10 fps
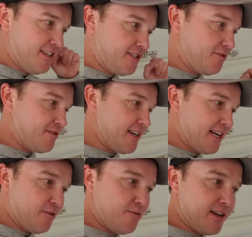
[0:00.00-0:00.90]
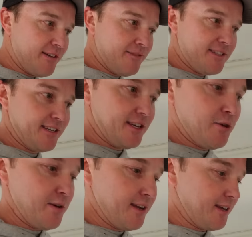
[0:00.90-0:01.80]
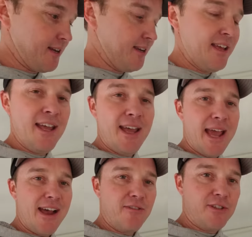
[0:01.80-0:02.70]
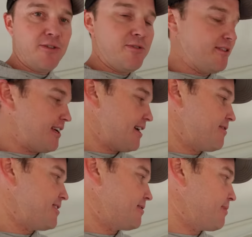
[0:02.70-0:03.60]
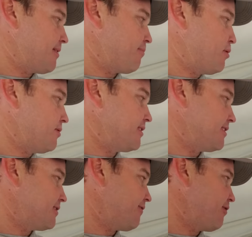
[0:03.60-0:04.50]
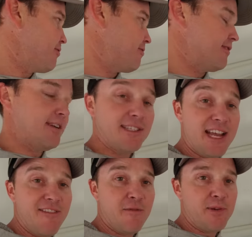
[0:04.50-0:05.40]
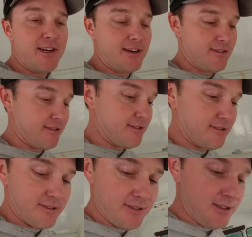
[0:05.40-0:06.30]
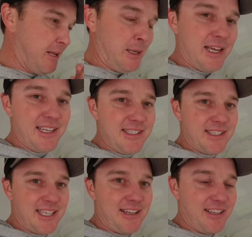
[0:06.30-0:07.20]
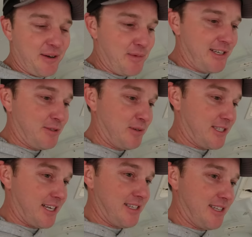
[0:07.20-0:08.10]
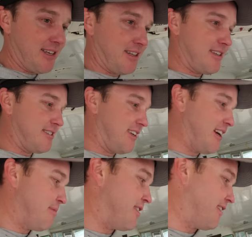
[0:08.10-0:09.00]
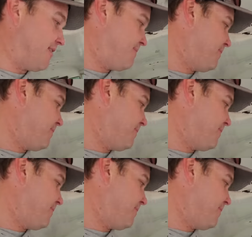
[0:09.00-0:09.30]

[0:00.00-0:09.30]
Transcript: So Jack will give us a quick how-to on how he's been pulling this floor, because I haven't been here at all. It doesn't sound like much, but Jack's got a lot of time in it.